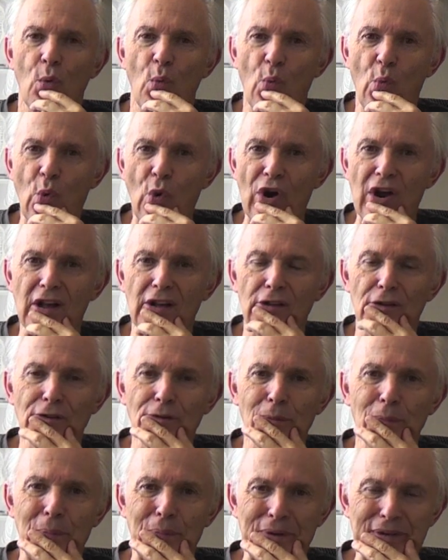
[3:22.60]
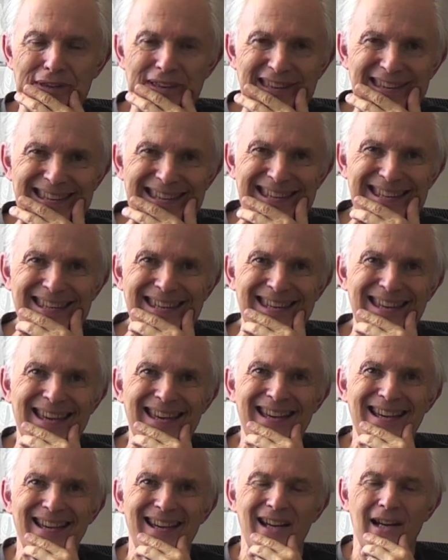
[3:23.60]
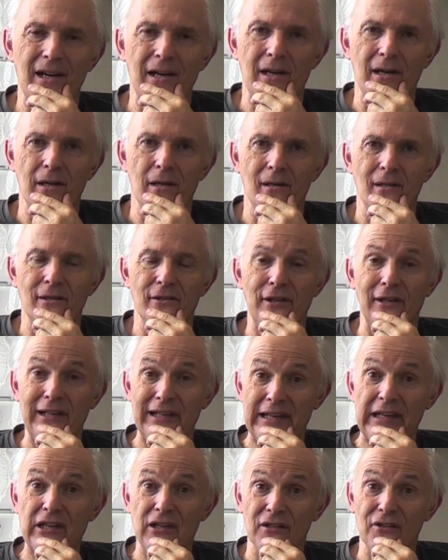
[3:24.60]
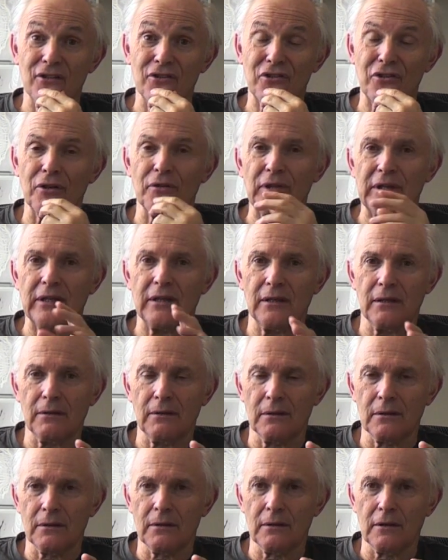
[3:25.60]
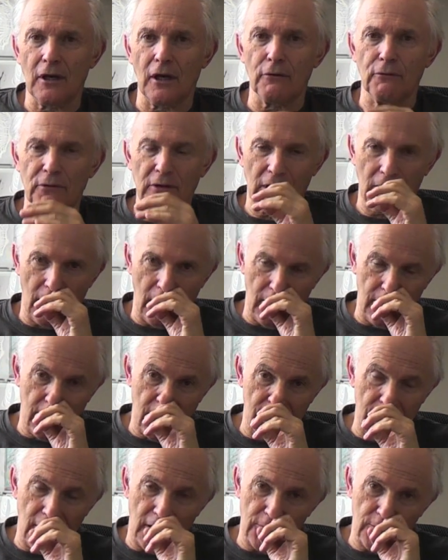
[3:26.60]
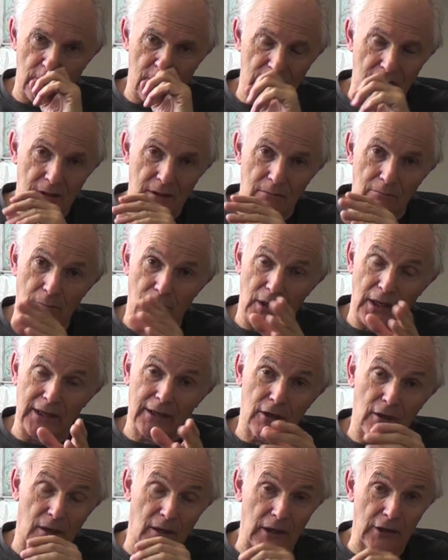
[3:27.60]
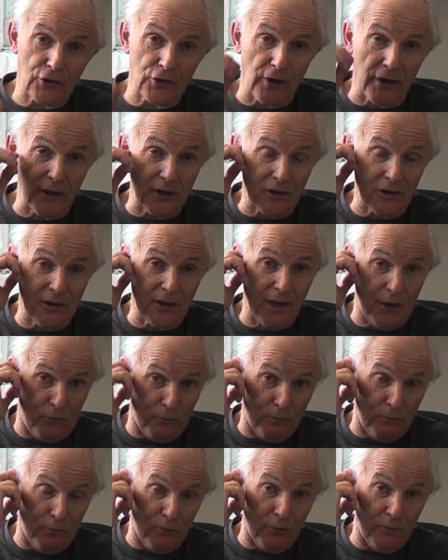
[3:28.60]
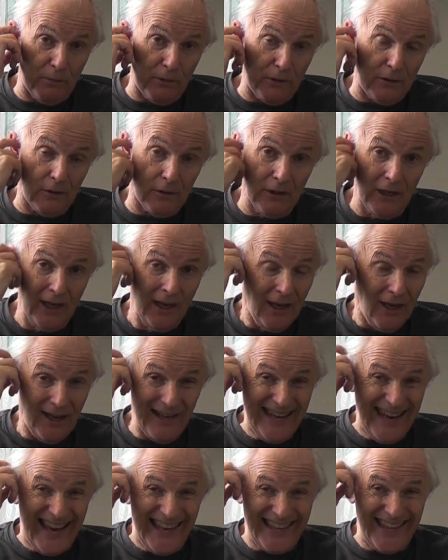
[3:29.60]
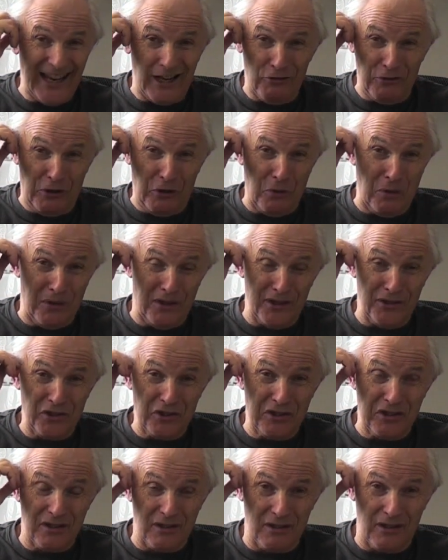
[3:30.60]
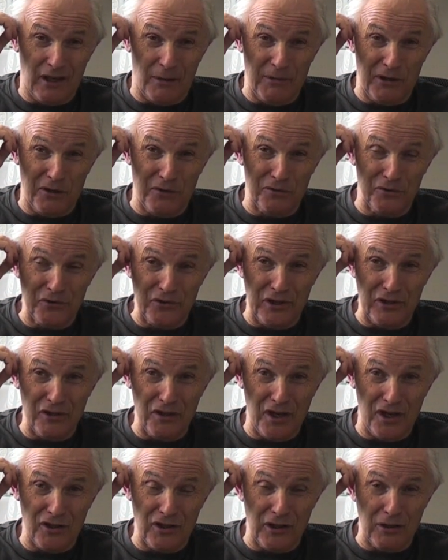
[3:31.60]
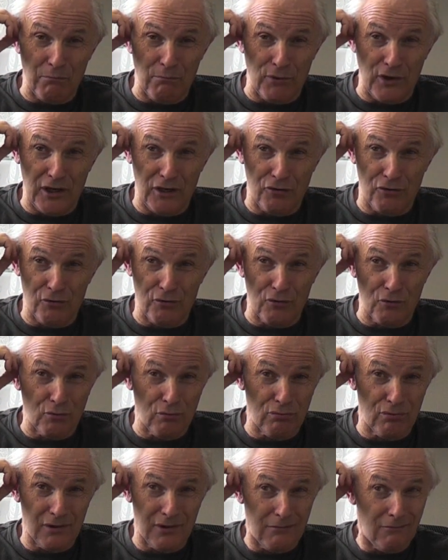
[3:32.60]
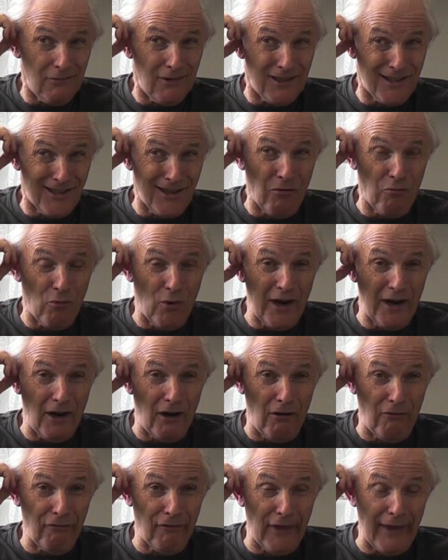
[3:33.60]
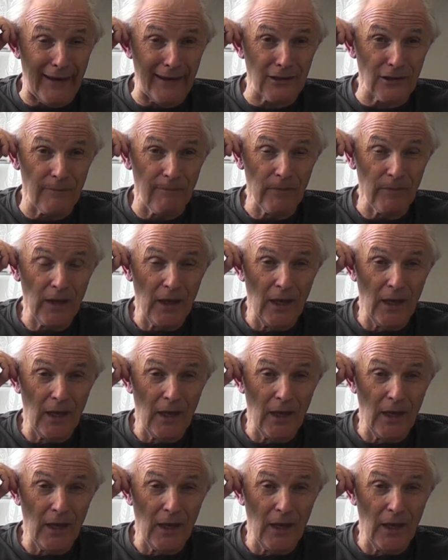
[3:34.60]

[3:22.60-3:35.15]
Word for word: well be uh, the linkers or the current conductors in molecular electronics and that would be good. Again that requires chemical synthetic breakthroughs, we're some way off that.